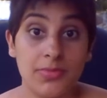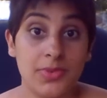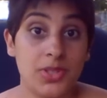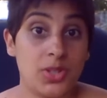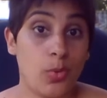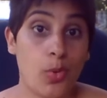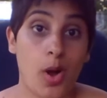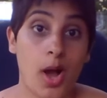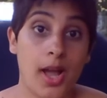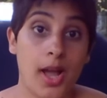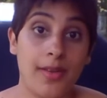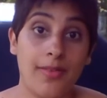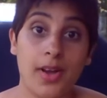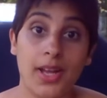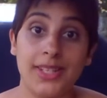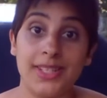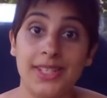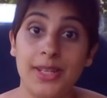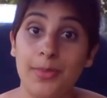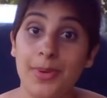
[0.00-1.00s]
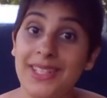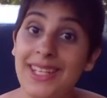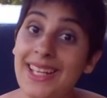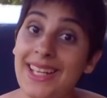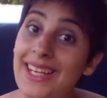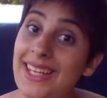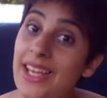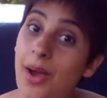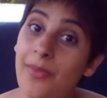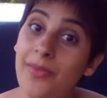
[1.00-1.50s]
Do I find it
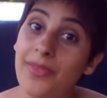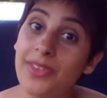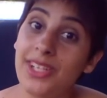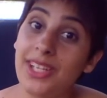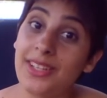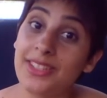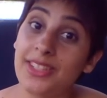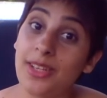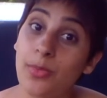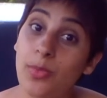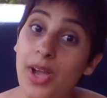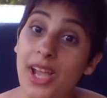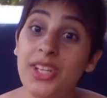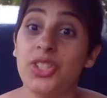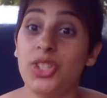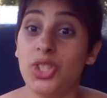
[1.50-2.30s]
particularly comforting in some way?